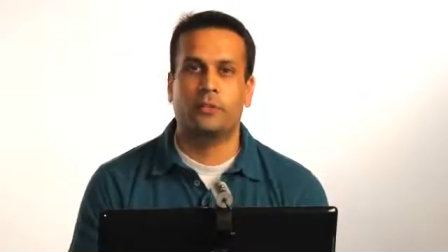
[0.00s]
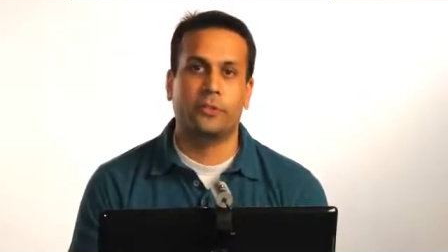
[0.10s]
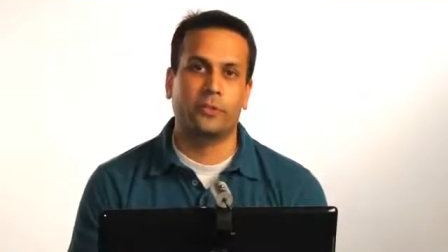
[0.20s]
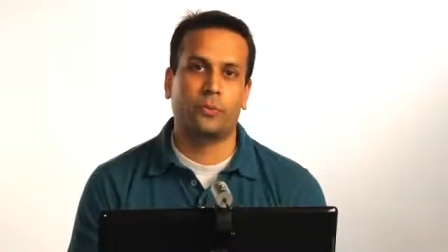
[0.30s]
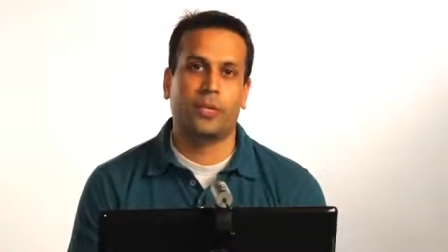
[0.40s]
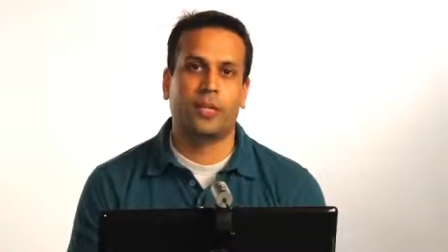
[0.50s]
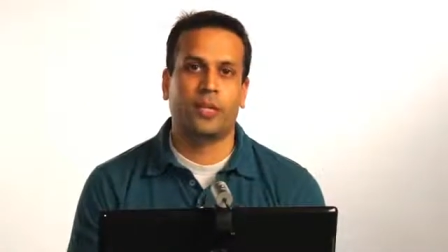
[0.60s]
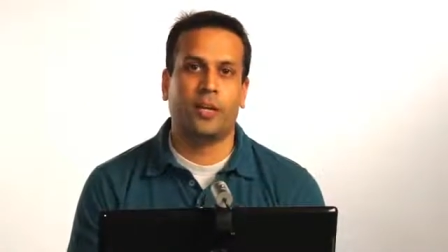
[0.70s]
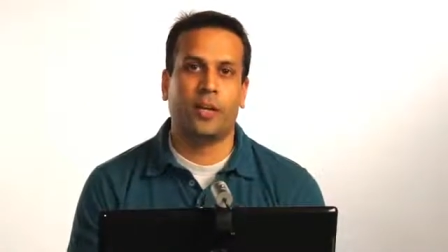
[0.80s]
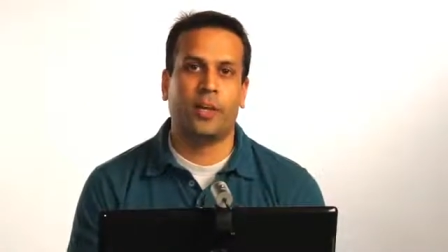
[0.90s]
First, we're going
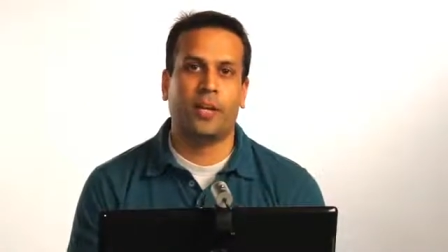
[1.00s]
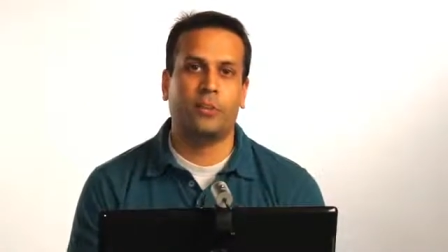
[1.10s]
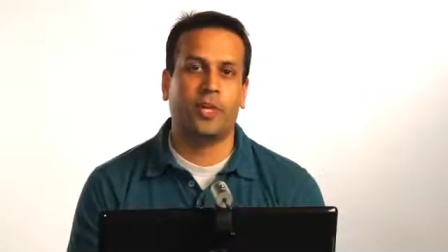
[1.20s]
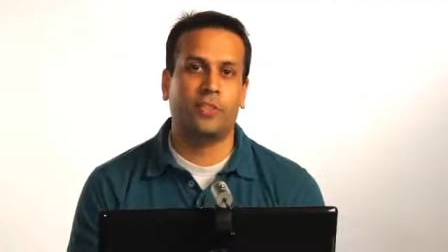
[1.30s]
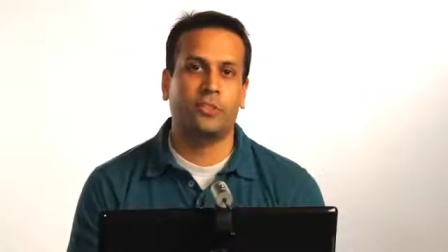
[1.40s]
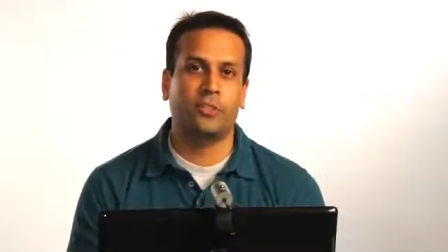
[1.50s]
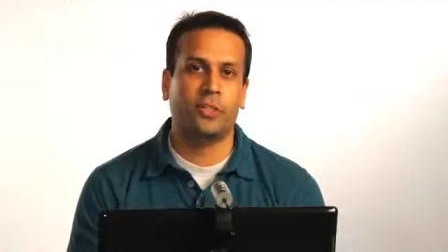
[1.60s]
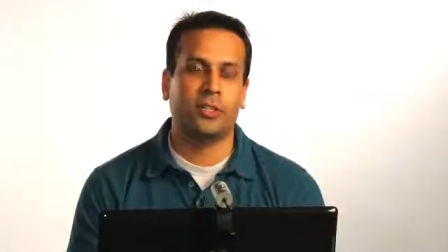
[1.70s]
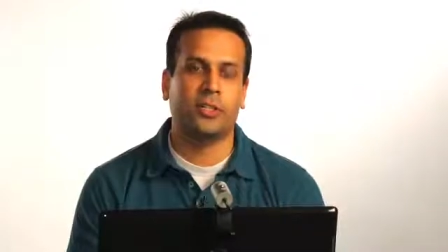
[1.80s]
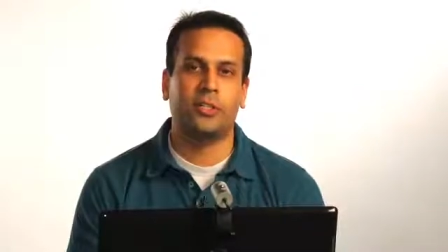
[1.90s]
to talk about how
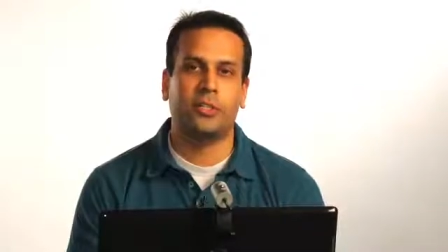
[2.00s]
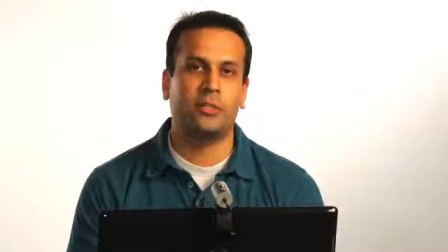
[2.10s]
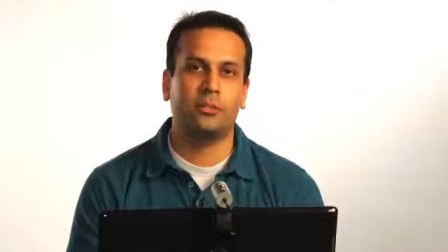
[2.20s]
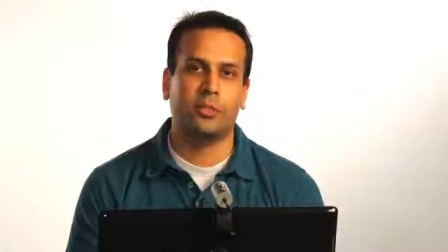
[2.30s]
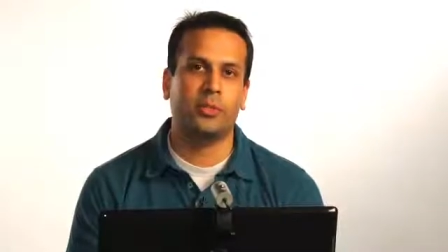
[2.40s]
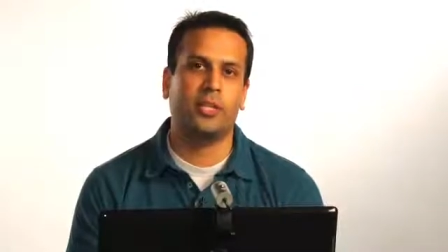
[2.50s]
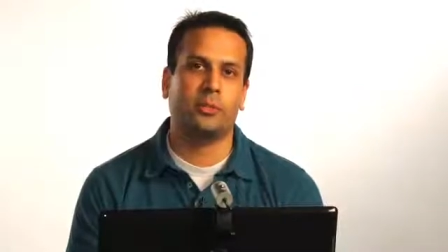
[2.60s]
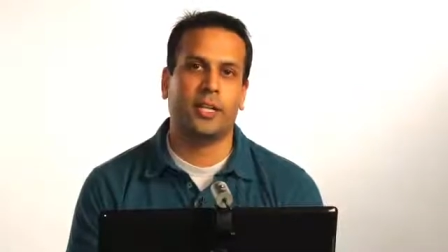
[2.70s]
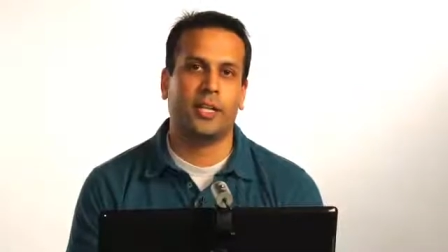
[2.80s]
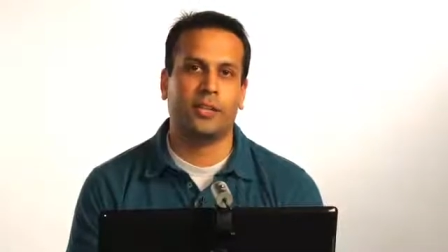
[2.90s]
Messenger continues to be
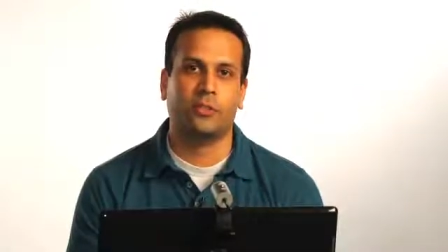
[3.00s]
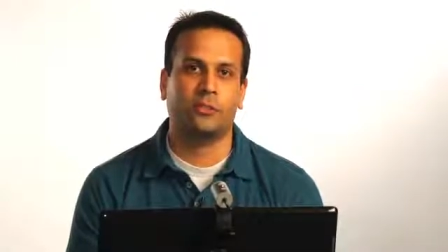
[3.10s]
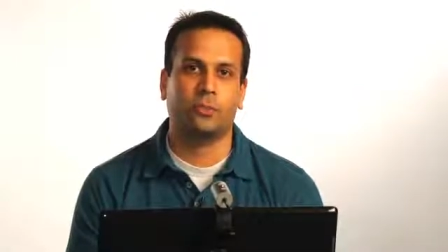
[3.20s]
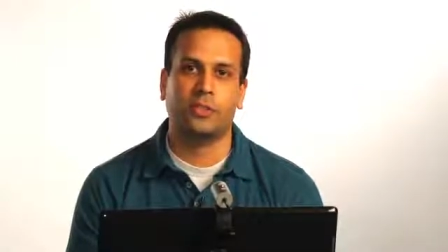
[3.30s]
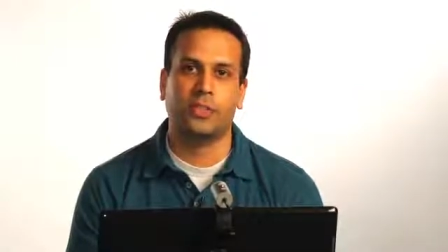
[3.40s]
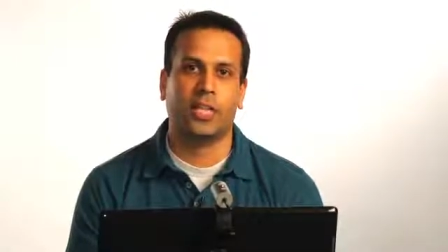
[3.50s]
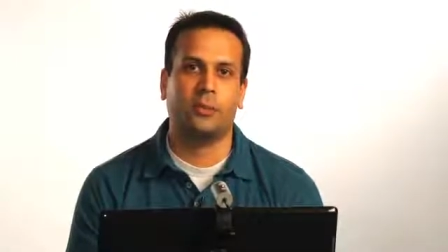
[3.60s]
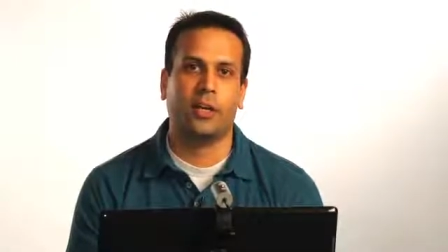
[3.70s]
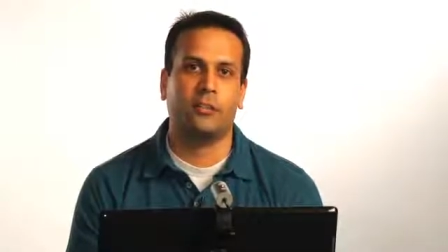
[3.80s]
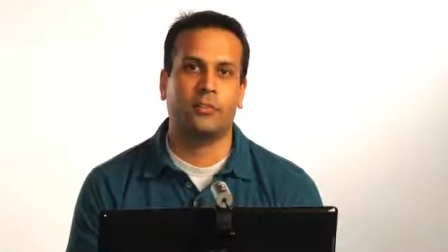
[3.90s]
great at those
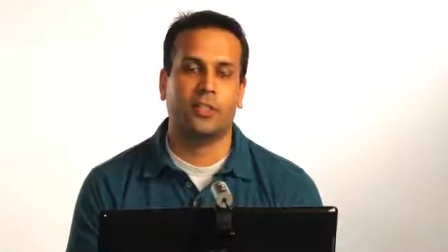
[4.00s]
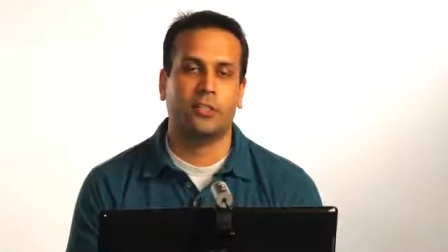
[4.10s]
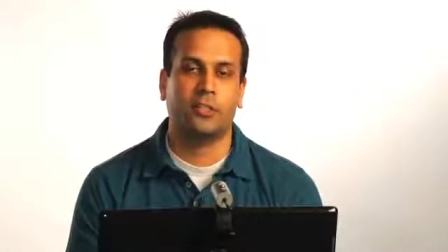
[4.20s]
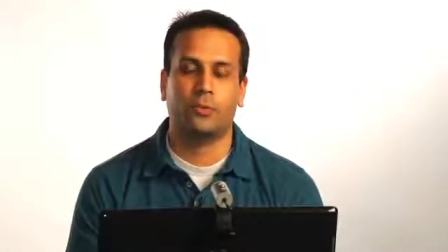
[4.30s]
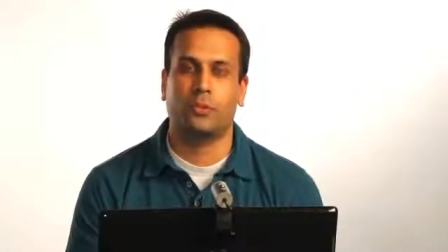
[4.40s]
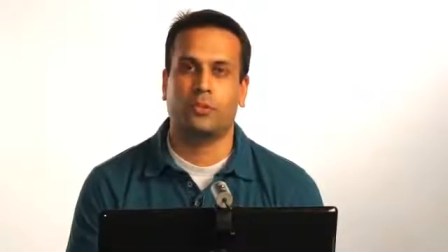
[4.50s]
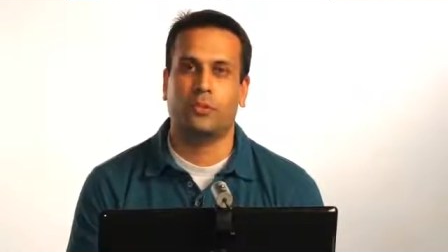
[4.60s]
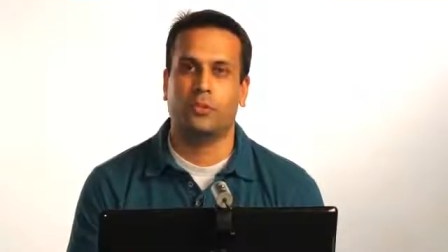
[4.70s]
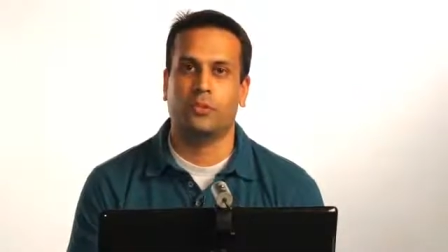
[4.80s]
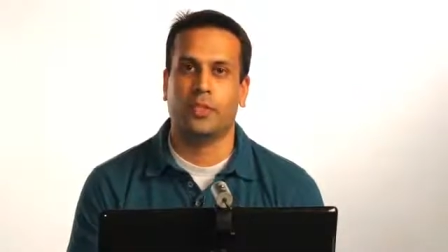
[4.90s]
real-time conversations with your
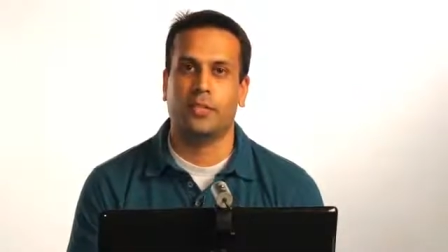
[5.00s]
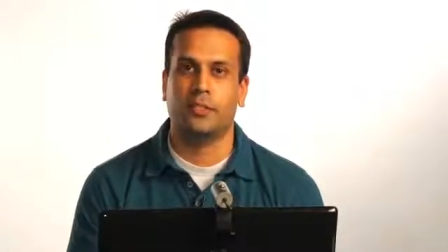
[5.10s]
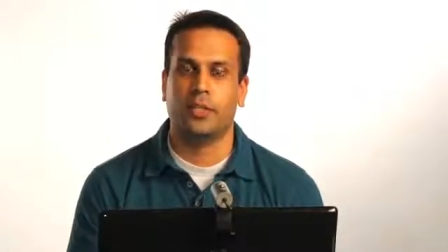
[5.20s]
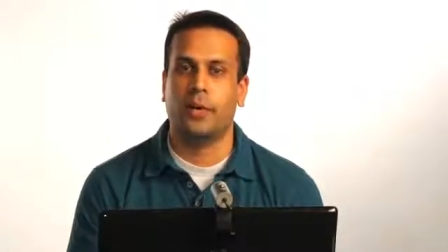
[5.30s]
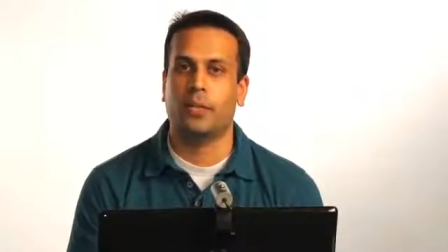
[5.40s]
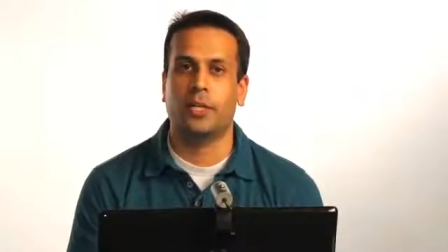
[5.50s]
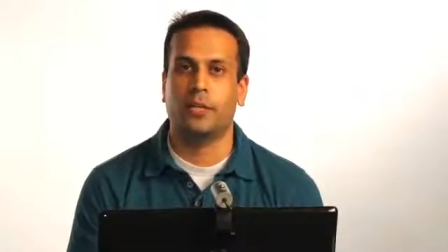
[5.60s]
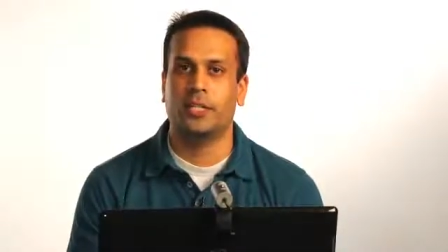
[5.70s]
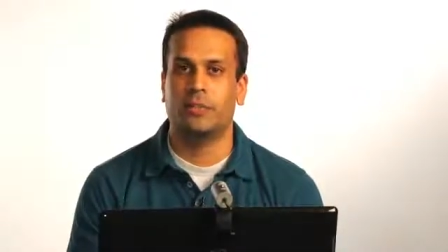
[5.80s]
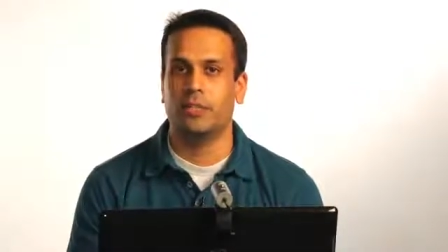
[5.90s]
close friends and how we're going to
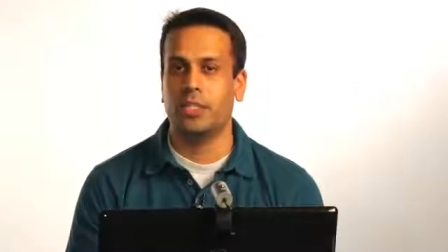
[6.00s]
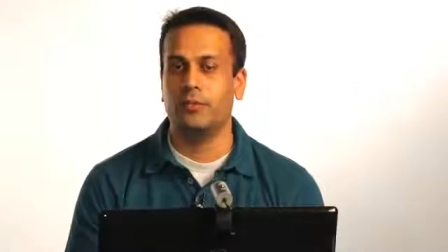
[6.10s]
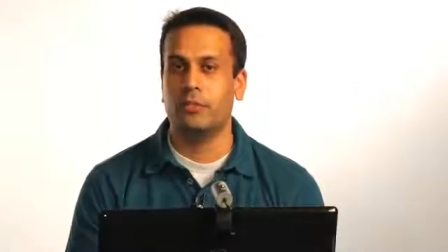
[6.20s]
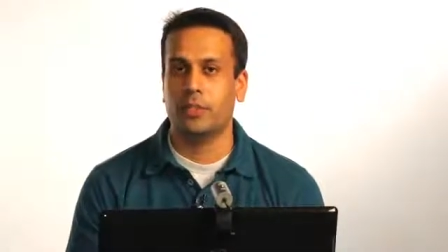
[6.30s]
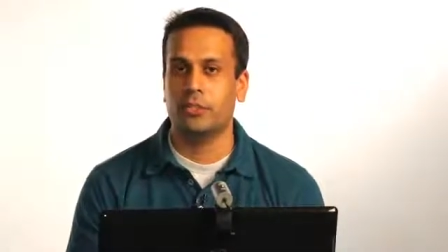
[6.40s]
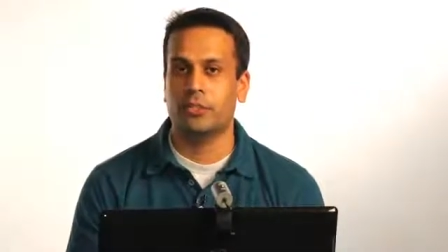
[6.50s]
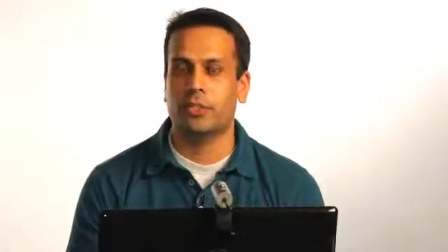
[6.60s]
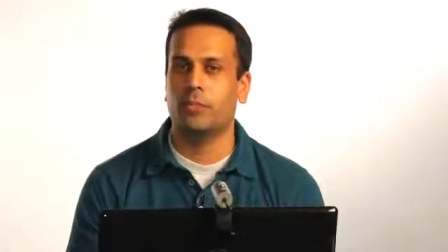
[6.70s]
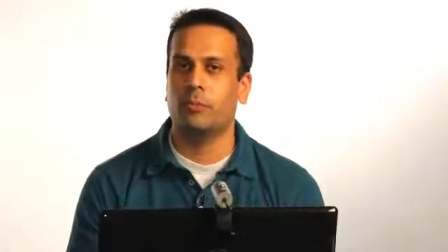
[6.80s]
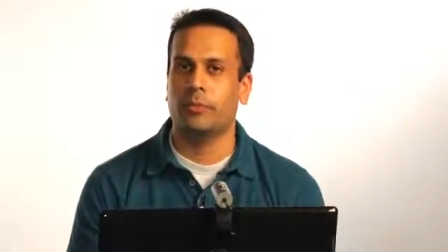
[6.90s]
make those even
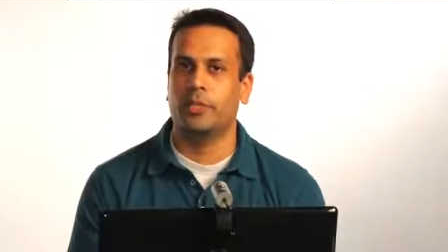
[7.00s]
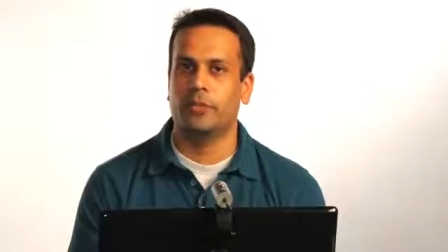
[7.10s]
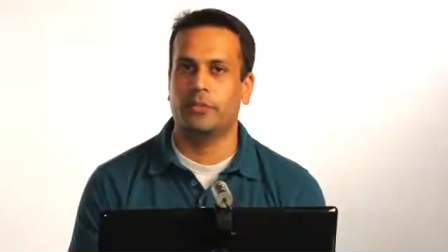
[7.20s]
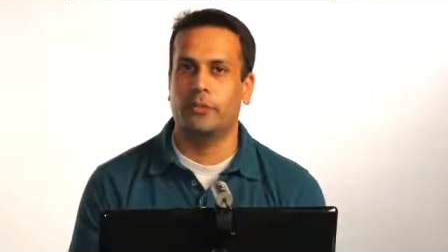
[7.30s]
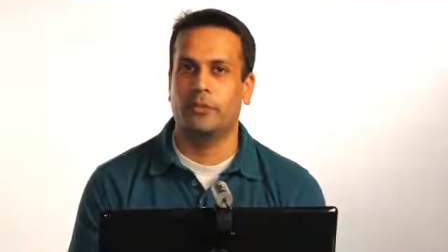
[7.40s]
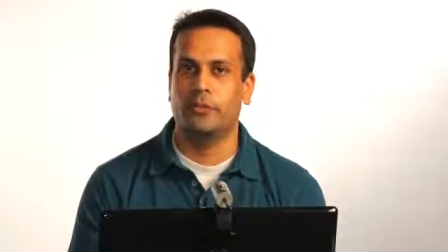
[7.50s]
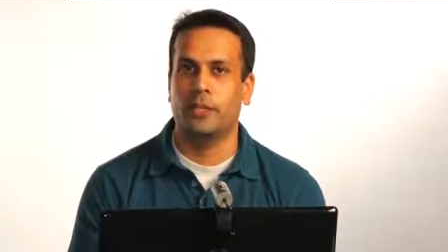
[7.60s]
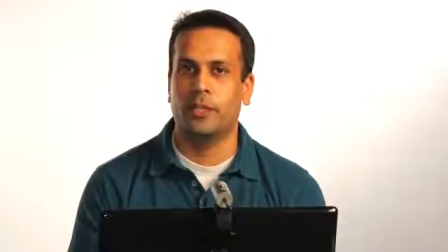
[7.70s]
richer and more meaningful.